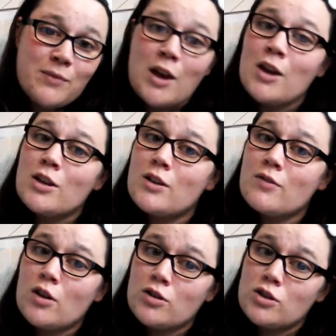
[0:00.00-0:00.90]
you've got
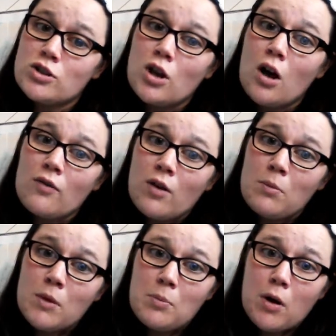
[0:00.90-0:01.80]
to start from the
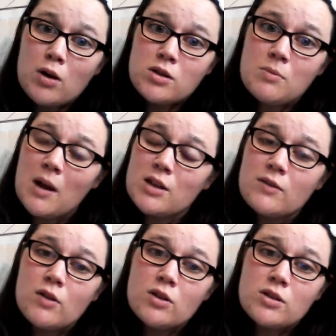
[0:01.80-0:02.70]
bottom and you've got
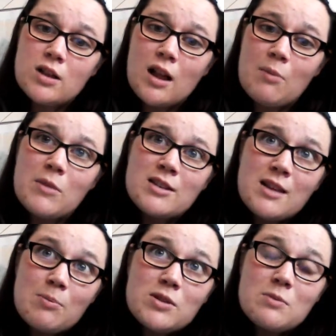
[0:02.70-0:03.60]
to climb the steps
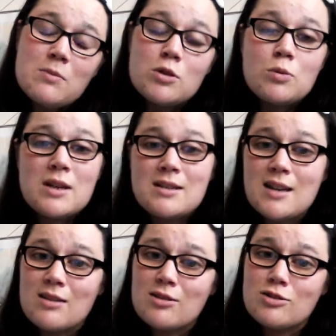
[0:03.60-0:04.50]
in between to get to
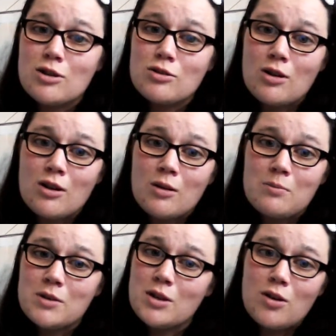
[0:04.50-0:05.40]
the top. You
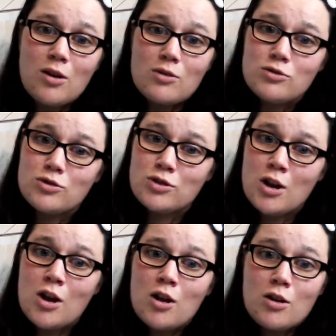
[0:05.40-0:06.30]
can't just
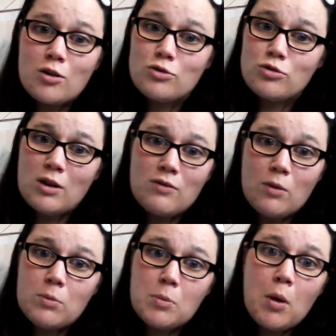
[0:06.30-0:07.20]
go straight from the
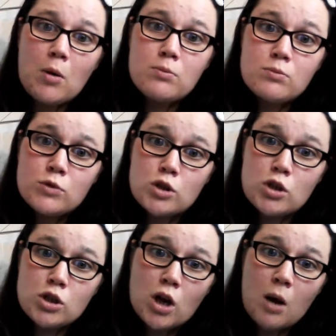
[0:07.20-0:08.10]
bottom to the
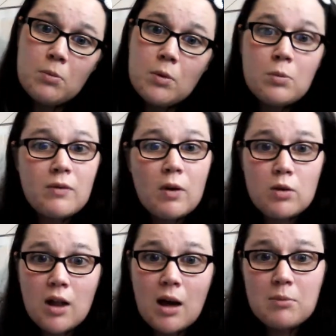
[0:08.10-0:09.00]
top without
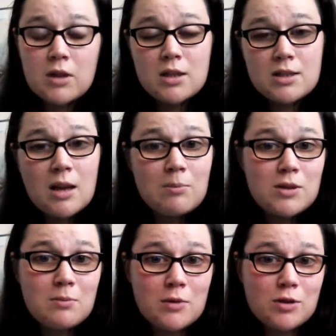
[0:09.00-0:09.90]
climbing the steps in
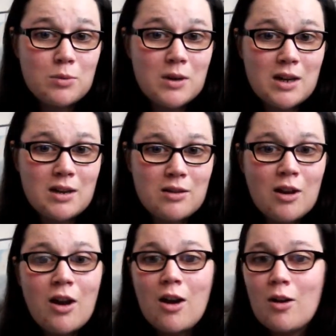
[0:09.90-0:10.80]
between.
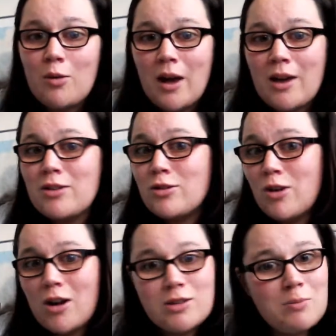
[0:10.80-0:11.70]
Okay, you guys
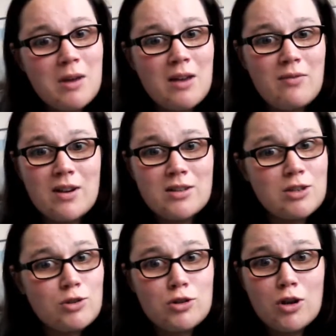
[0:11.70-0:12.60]
are perfect in your
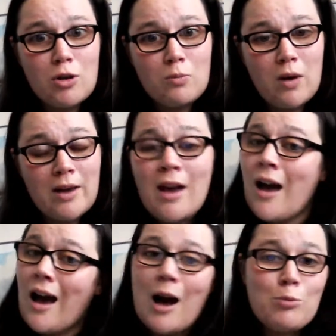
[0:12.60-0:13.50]
own way.
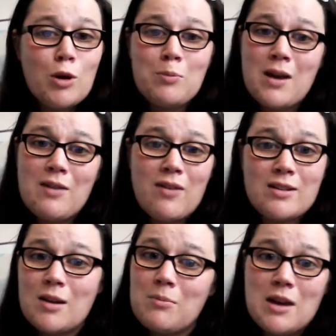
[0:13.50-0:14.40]
I'm not perfect at
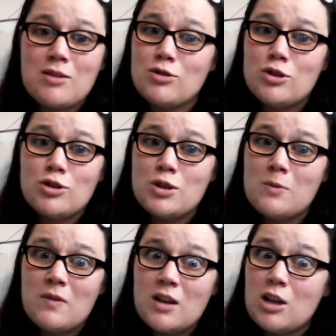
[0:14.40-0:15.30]
making YouTube
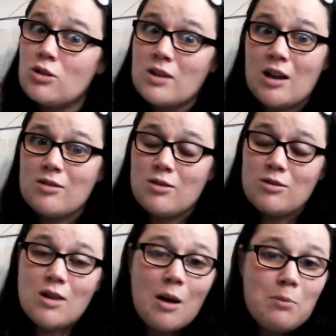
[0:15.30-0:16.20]
videos, I know that,
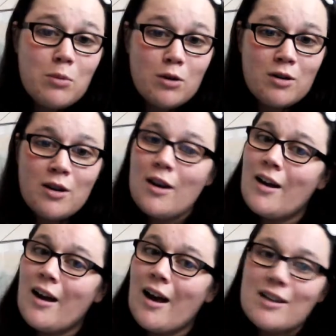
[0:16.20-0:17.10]
but
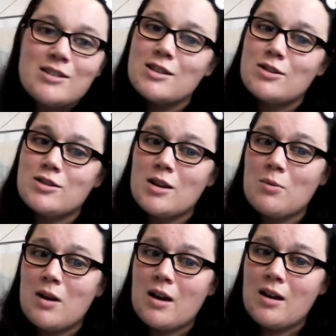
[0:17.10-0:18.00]
I still do it.
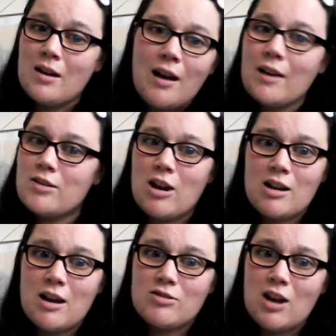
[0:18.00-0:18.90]
I try I
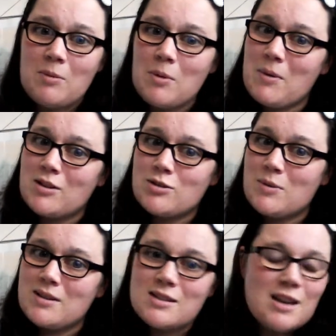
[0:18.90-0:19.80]
try my best to
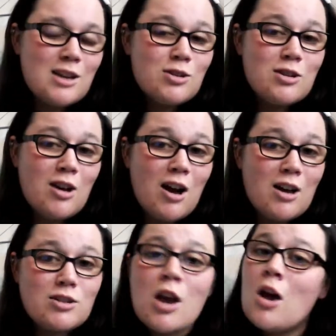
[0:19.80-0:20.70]
entertain you guys,
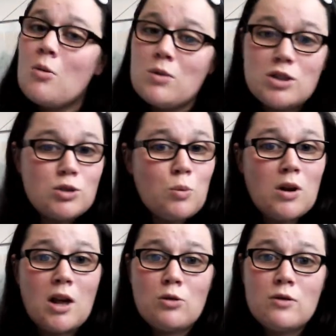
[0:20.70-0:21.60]
which is what I
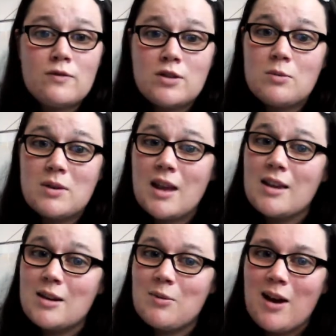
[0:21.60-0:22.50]
love doing
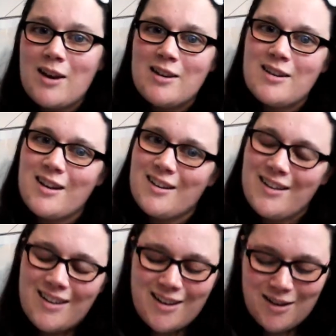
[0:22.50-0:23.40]
anyway.
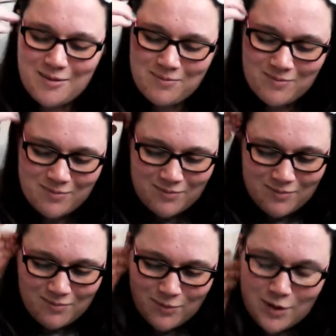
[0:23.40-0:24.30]
Um,
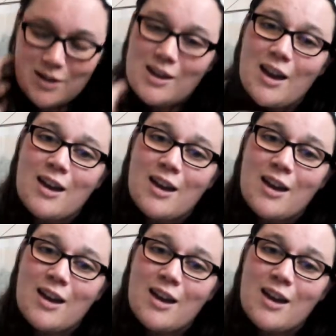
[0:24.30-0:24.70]
but yeah,